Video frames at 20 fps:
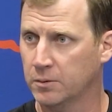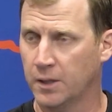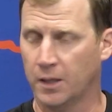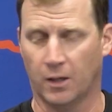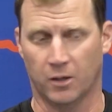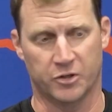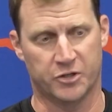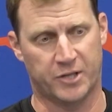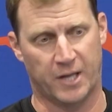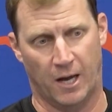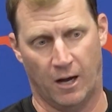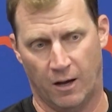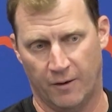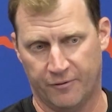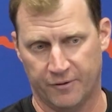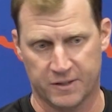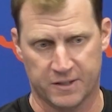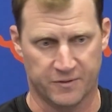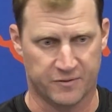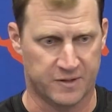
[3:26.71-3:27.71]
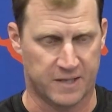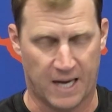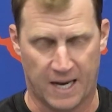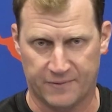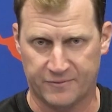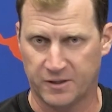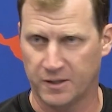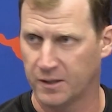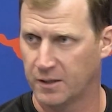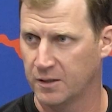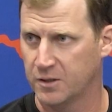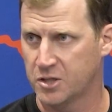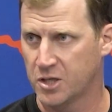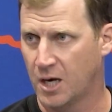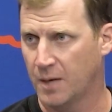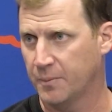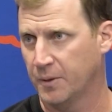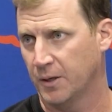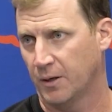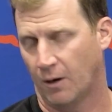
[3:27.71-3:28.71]
And our offensive staff did a good
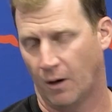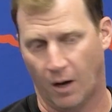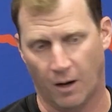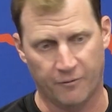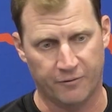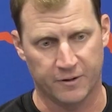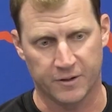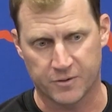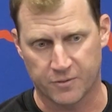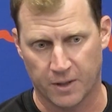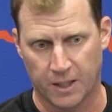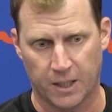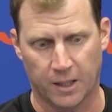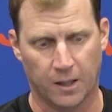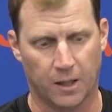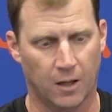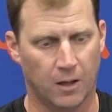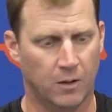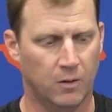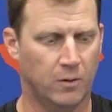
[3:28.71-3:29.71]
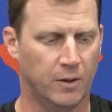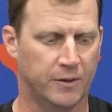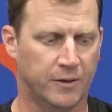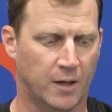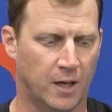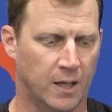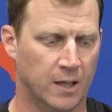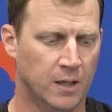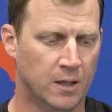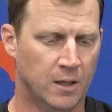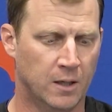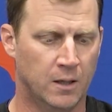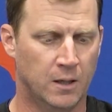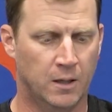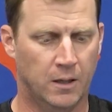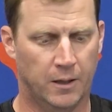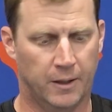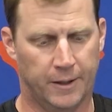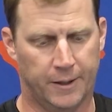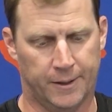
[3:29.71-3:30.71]
job getting our offense ready to go. I thought,
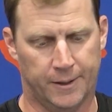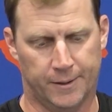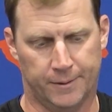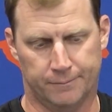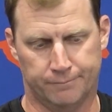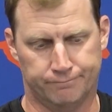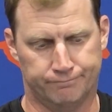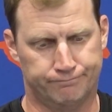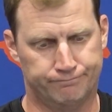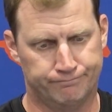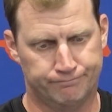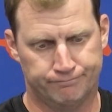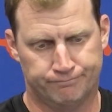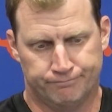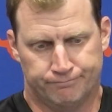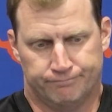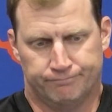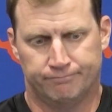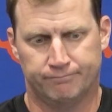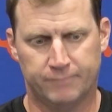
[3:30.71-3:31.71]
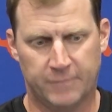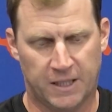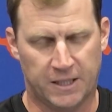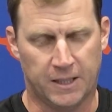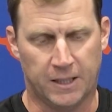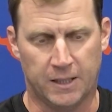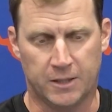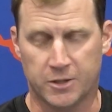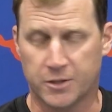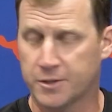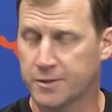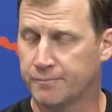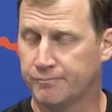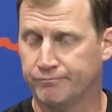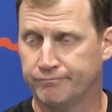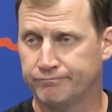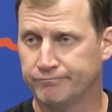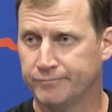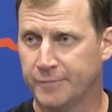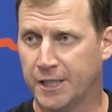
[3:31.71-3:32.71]
and then
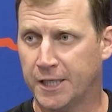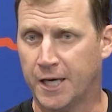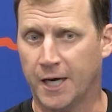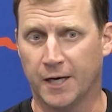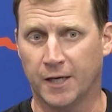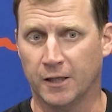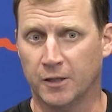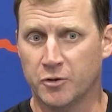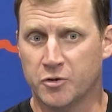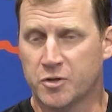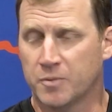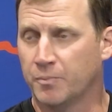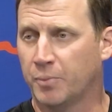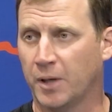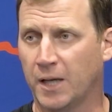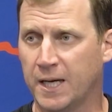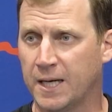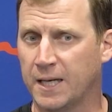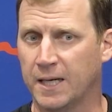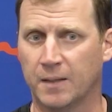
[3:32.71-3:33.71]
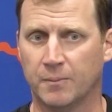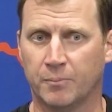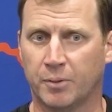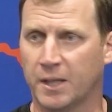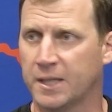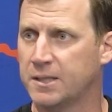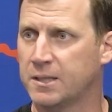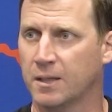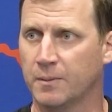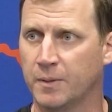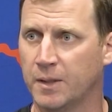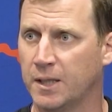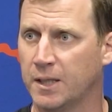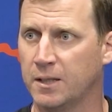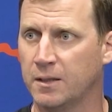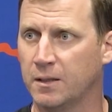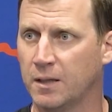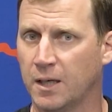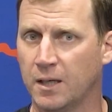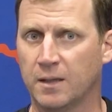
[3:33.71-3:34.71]
he cut it loose and played. He didn't play
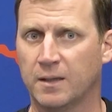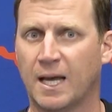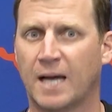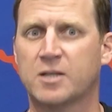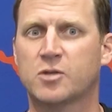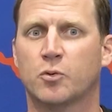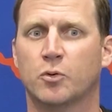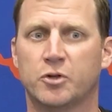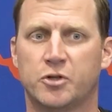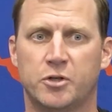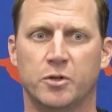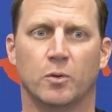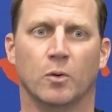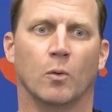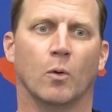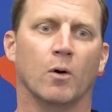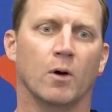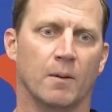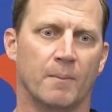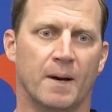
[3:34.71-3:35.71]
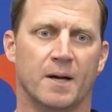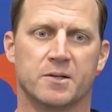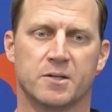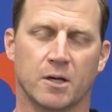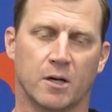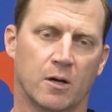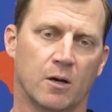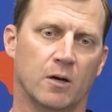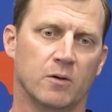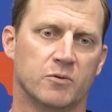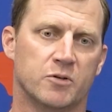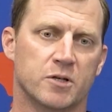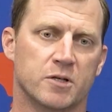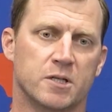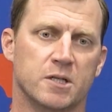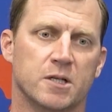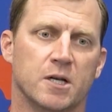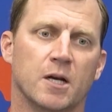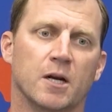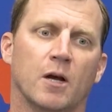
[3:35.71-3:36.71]
timid. That's what you were worrying about as a coach, is
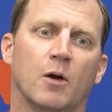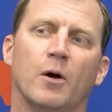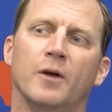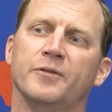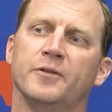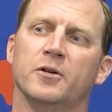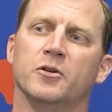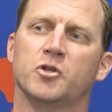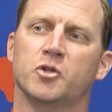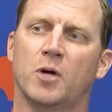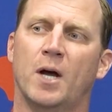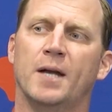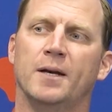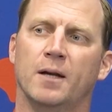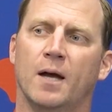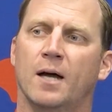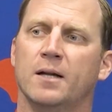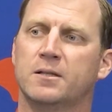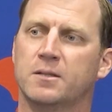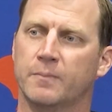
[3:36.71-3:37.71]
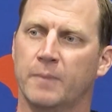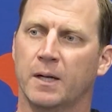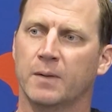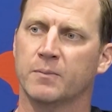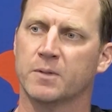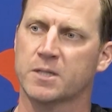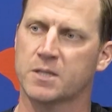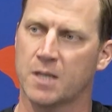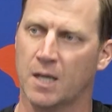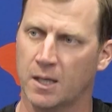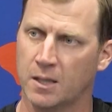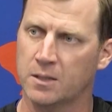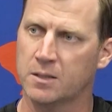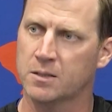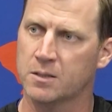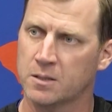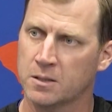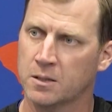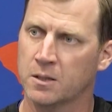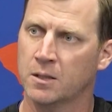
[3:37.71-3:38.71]
he going to go out there and try not to make
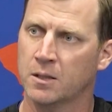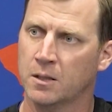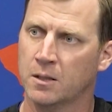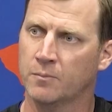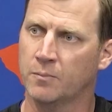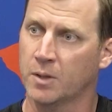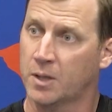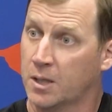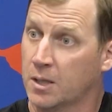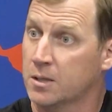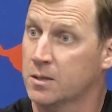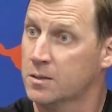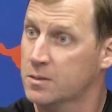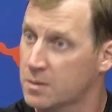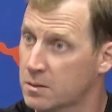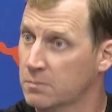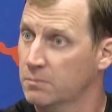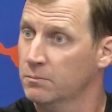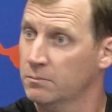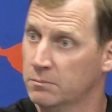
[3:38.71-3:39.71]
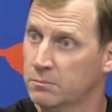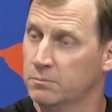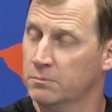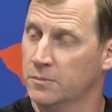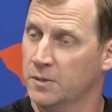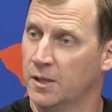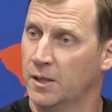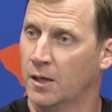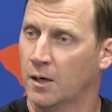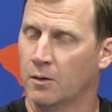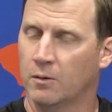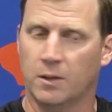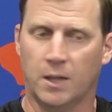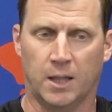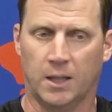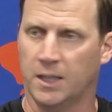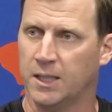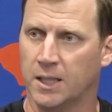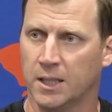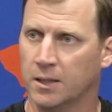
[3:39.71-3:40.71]
mistakes? Because, you know,
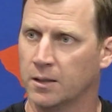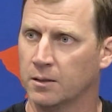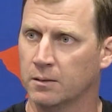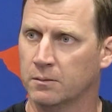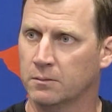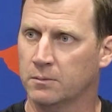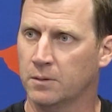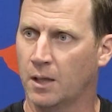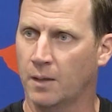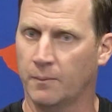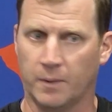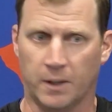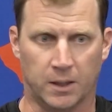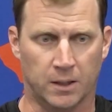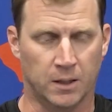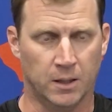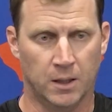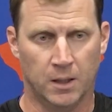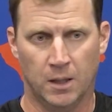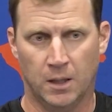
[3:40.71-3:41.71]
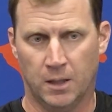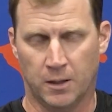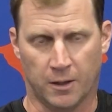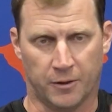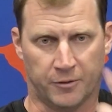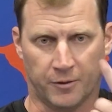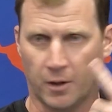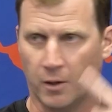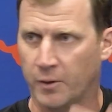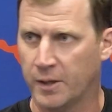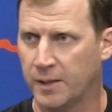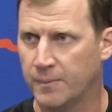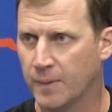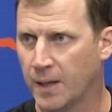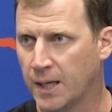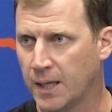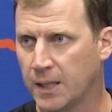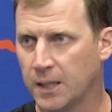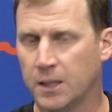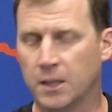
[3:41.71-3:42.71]
and he didn't. I mean, the throw he
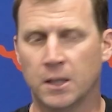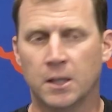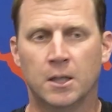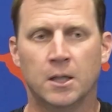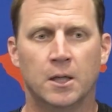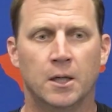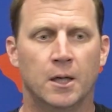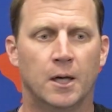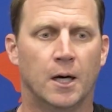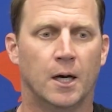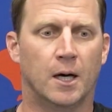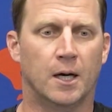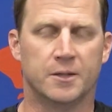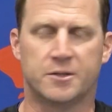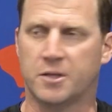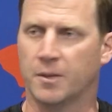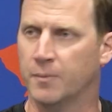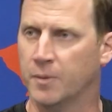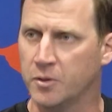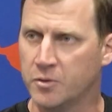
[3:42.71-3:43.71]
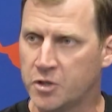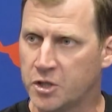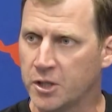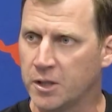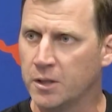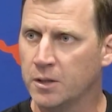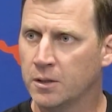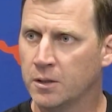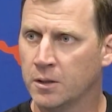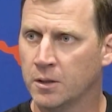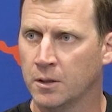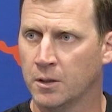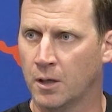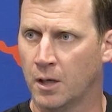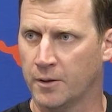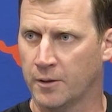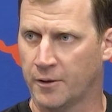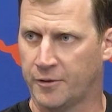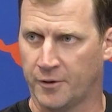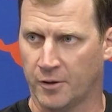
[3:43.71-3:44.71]
made to Mucci
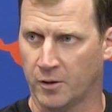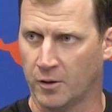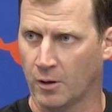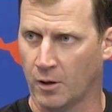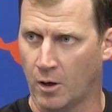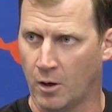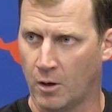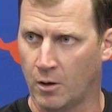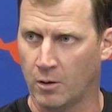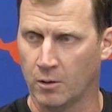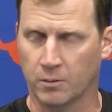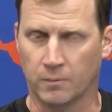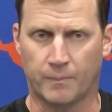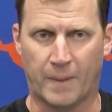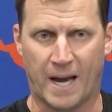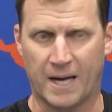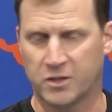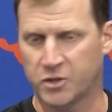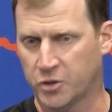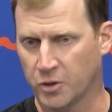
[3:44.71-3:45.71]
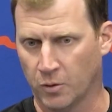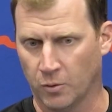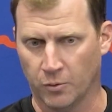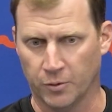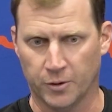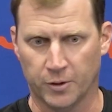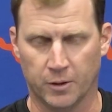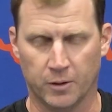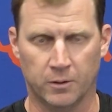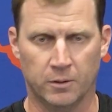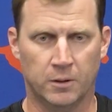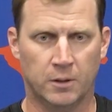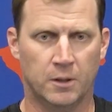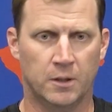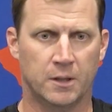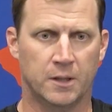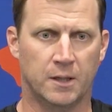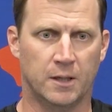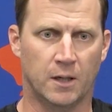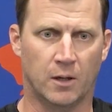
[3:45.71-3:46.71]
on the 3rd and long, back shoulder.
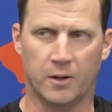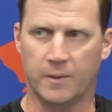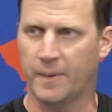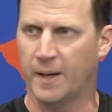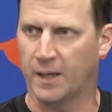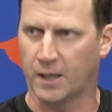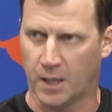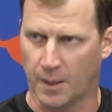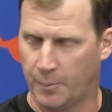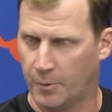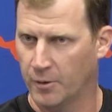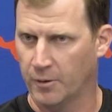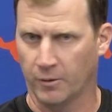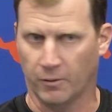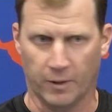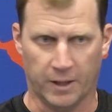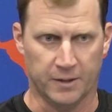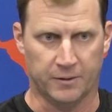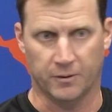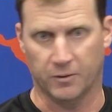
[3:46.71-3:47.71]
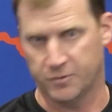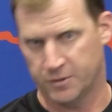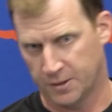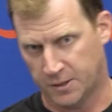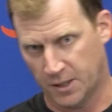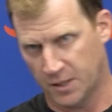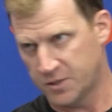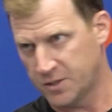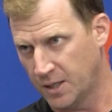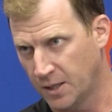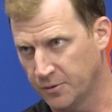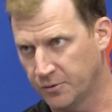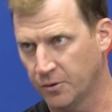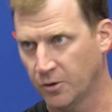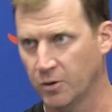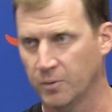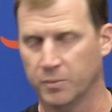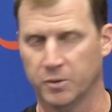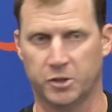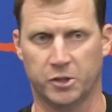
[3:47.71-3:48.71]
You know, he made a couple other great throws, a touchdown
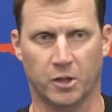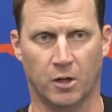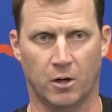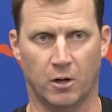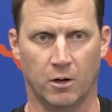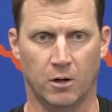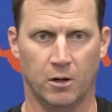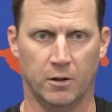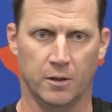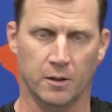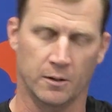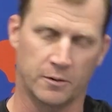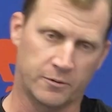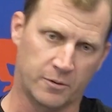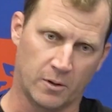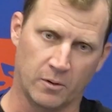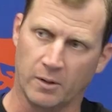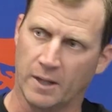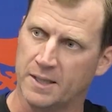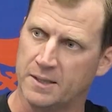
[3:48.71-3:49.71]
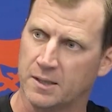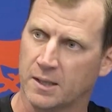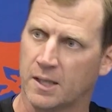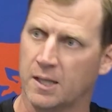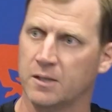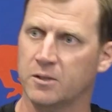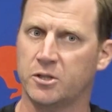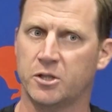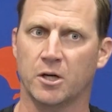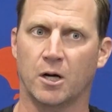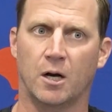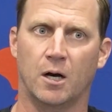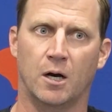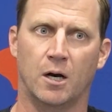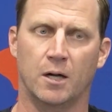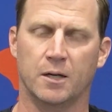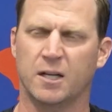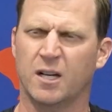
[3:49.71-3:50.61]
throw to Brashard, a throw late to Keyshawn.